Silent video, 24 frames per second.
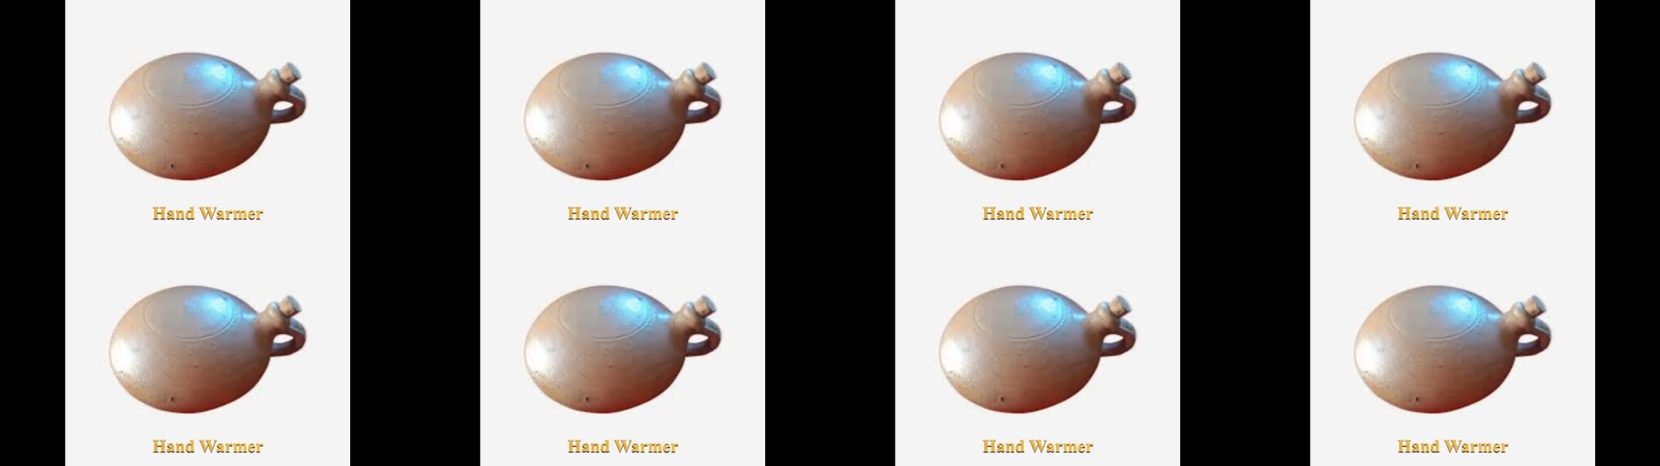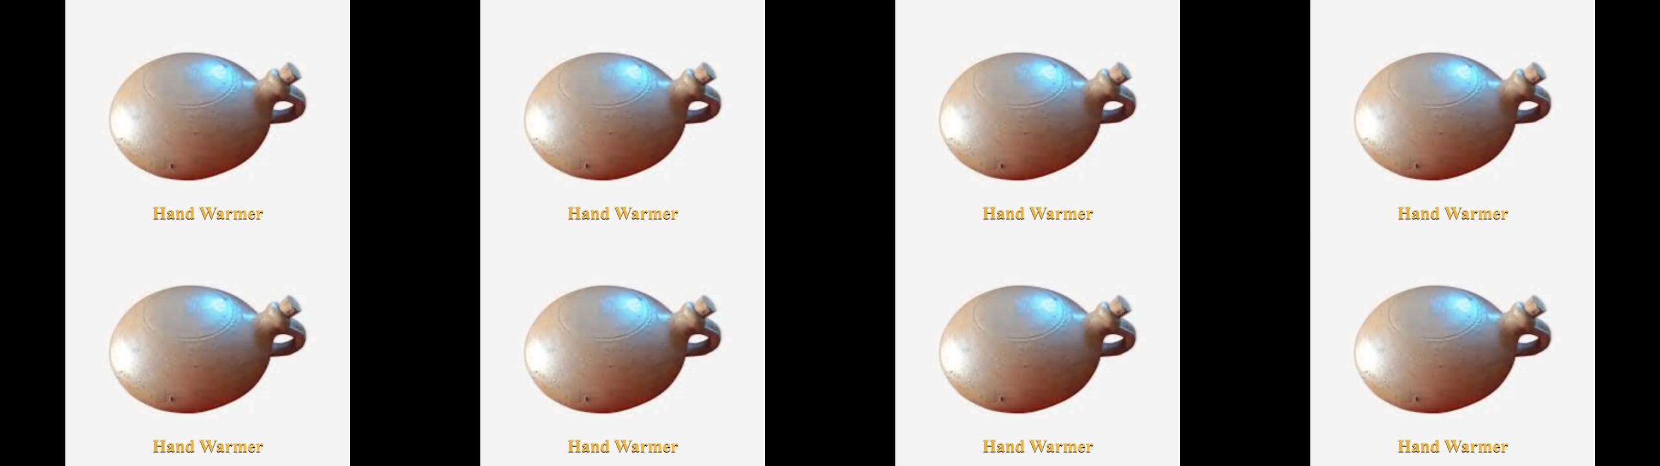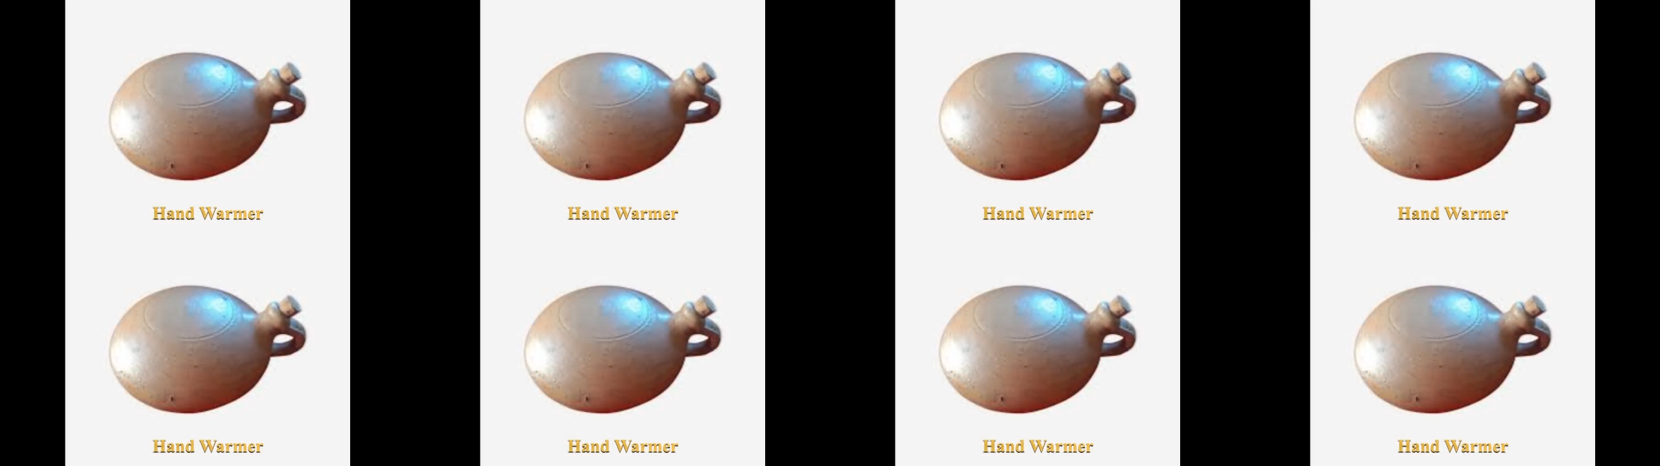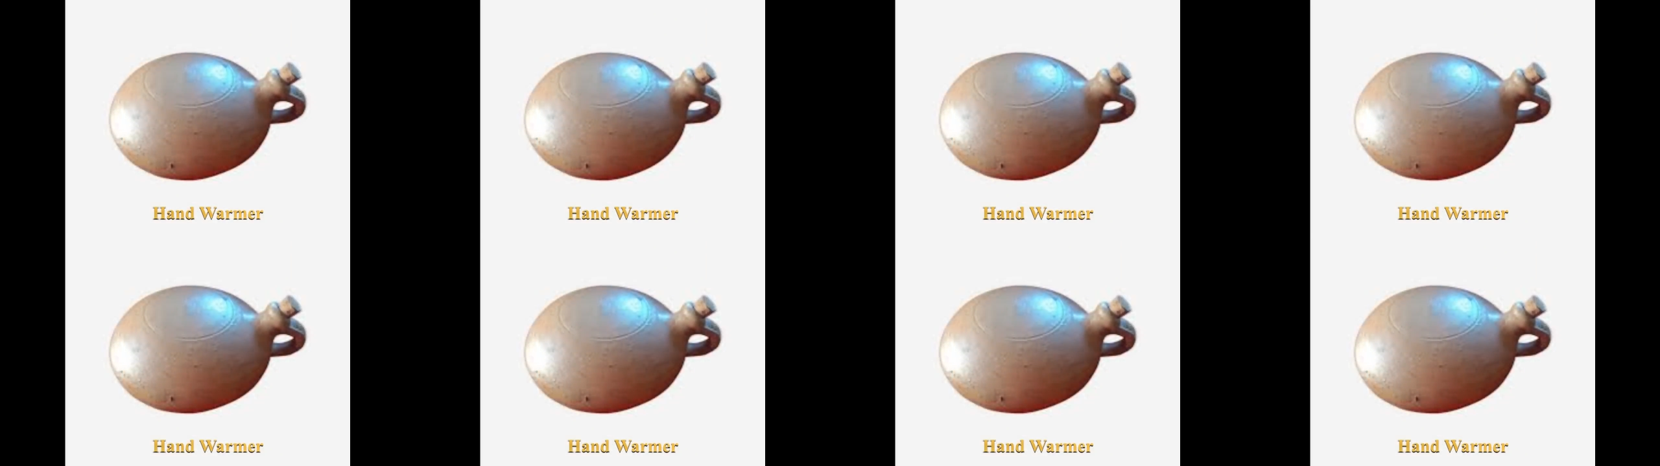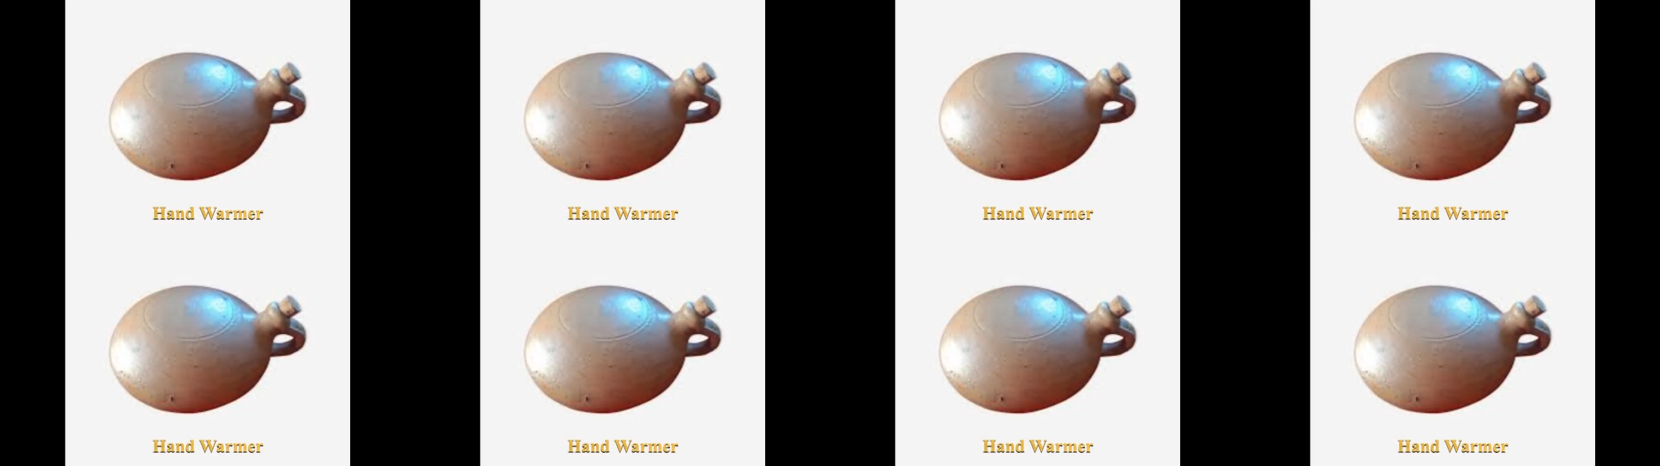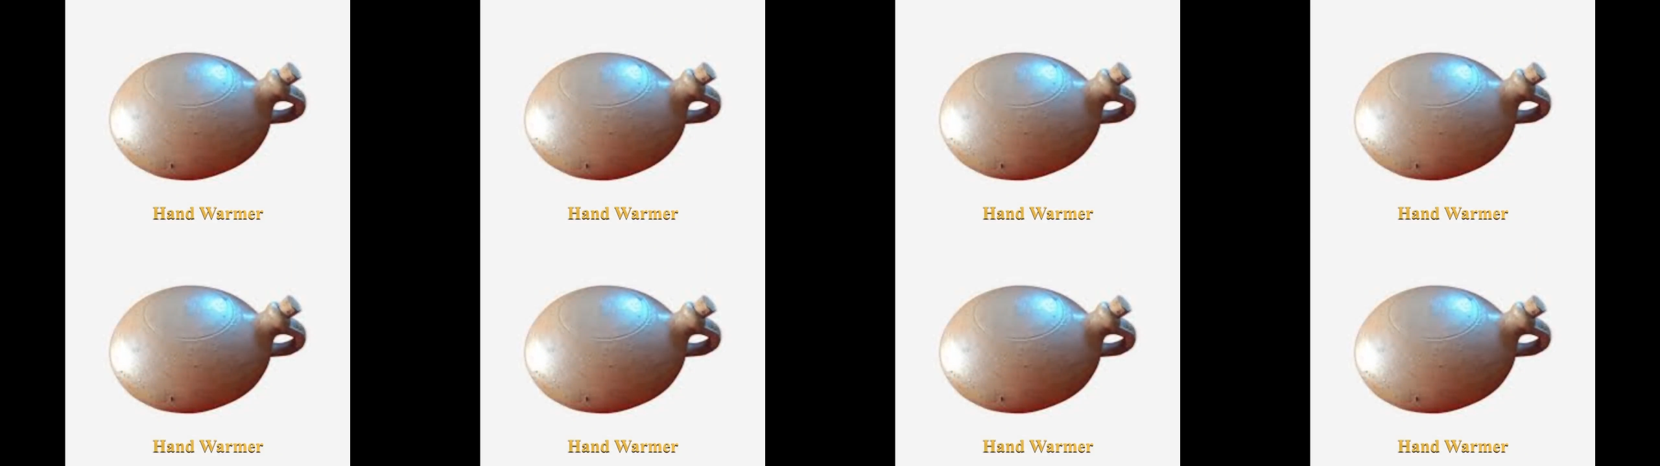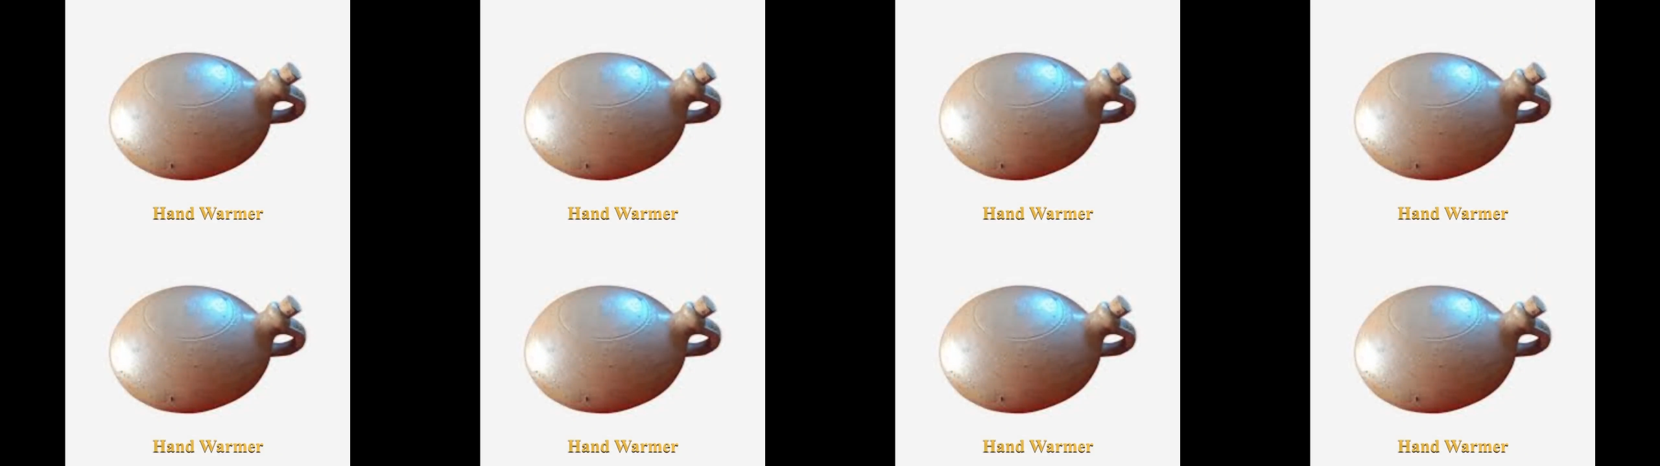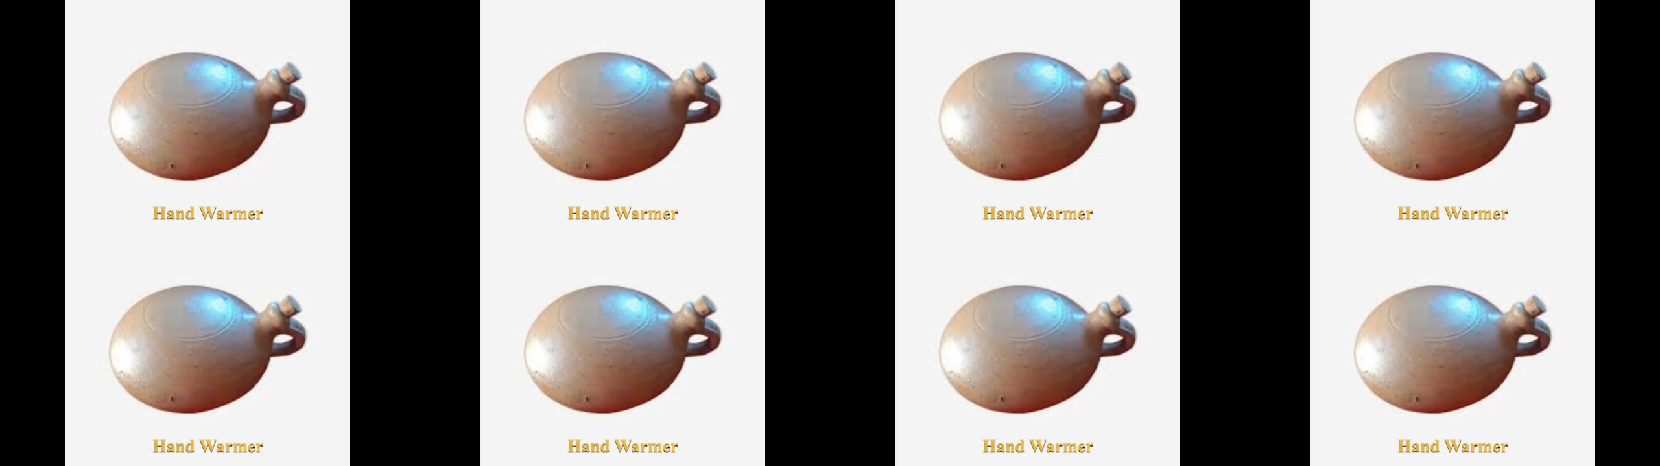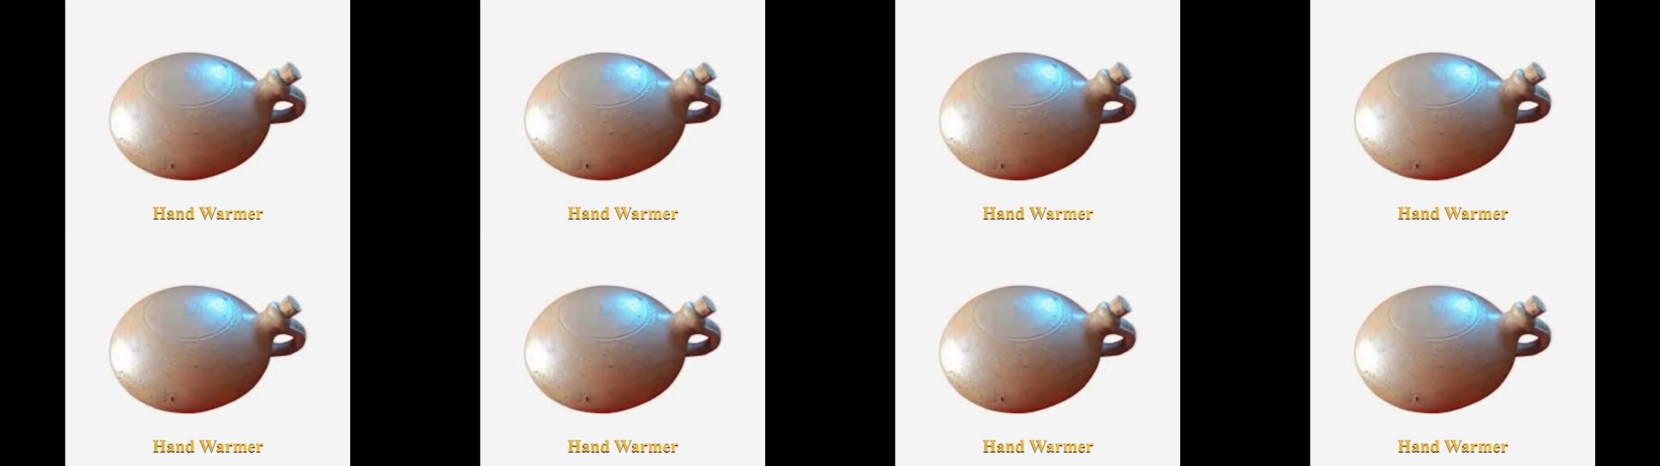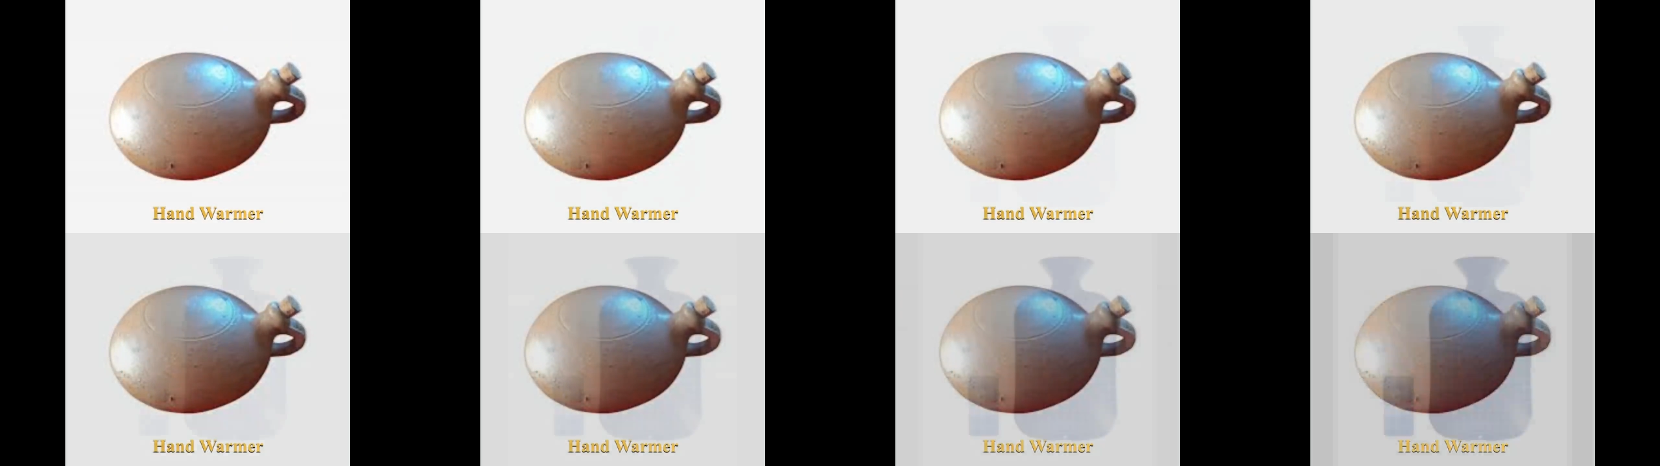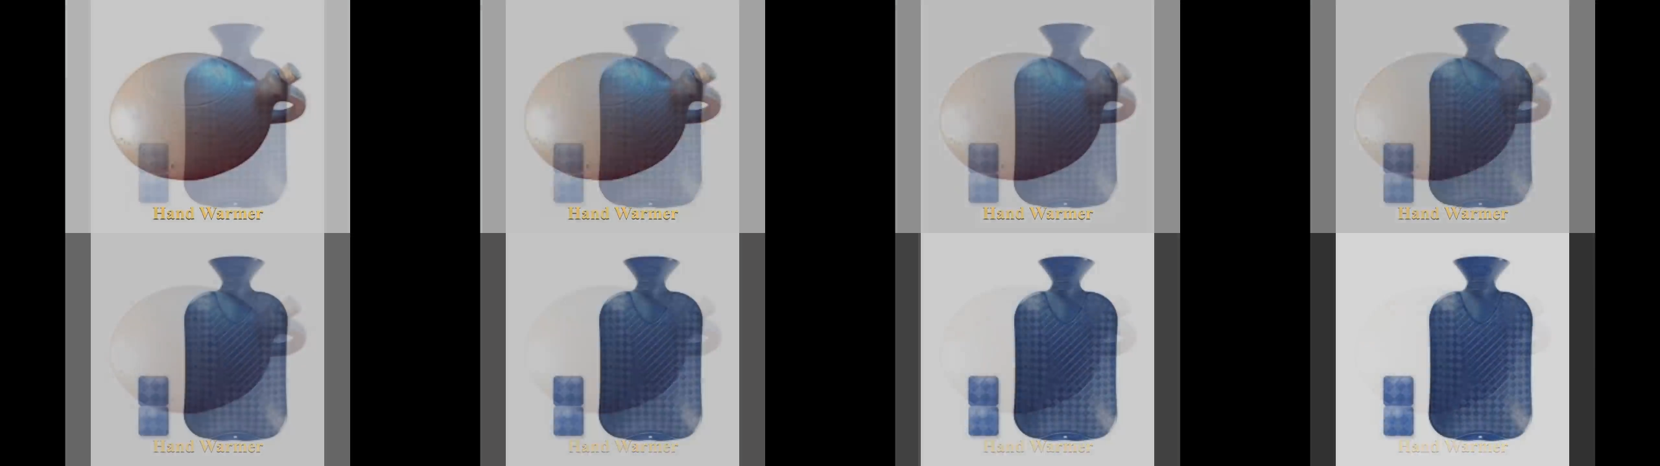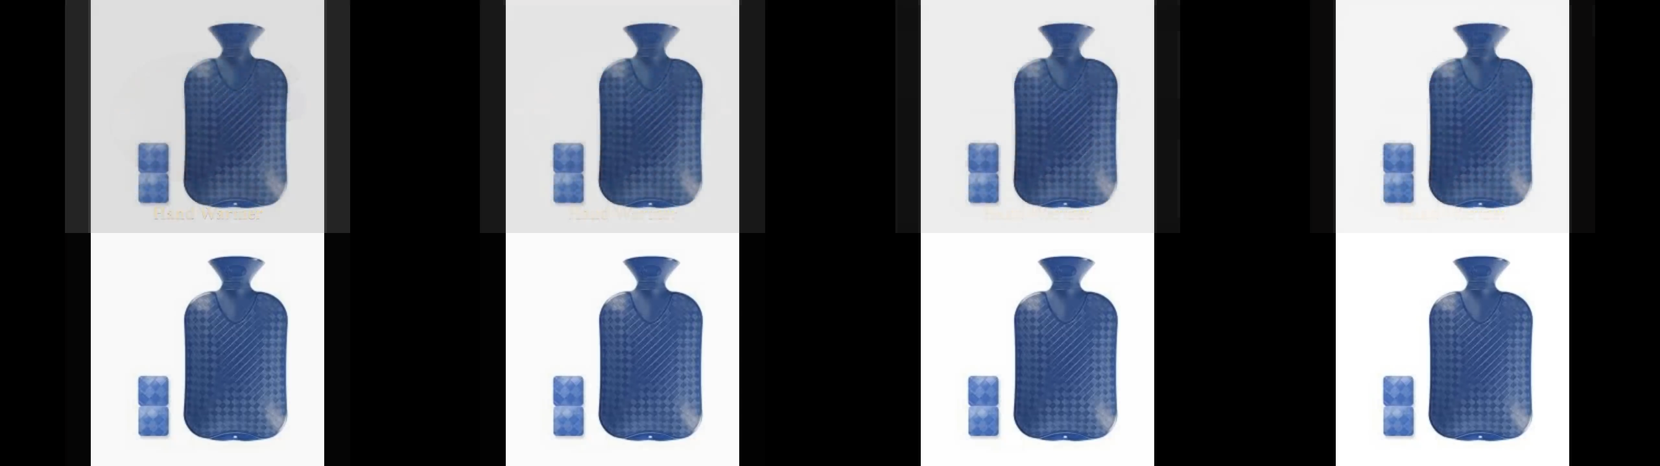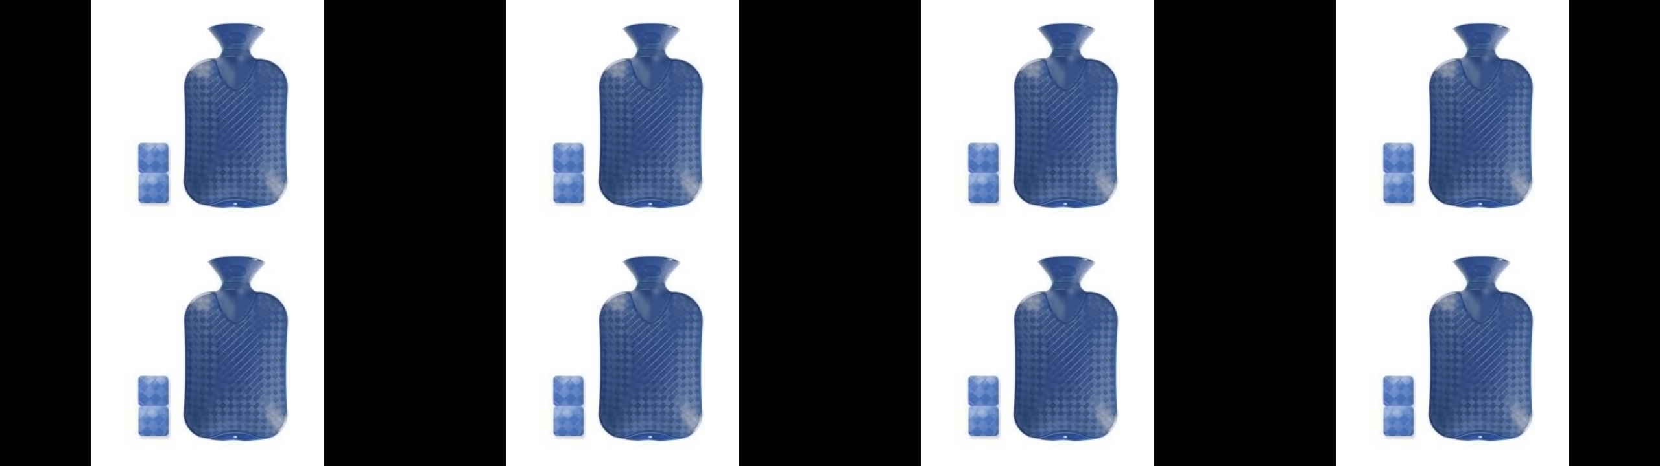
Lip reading: Nobody's mouth can be seen.